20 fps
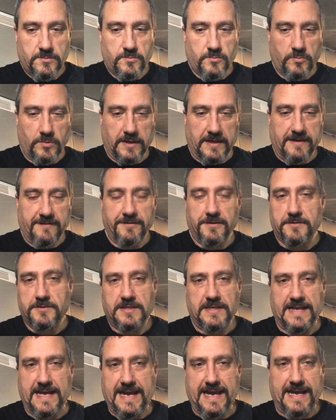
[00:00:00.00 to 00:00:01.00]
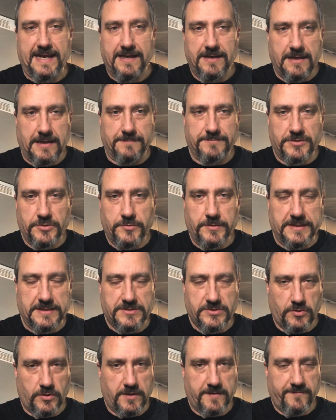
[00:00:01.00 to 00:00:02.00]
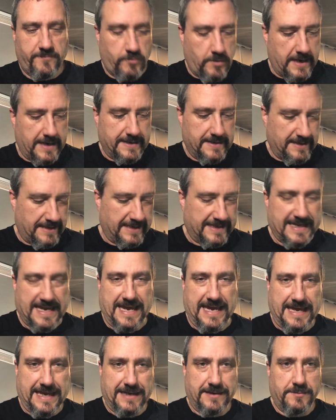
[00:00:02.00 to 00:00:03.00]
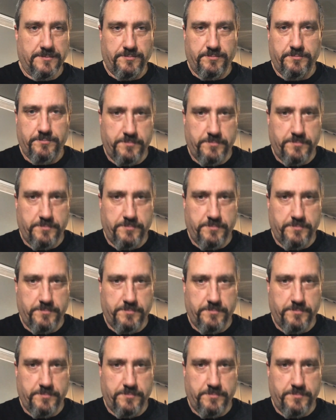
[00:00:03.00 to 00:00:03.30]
whatever. Today I'm doing sort of what a canned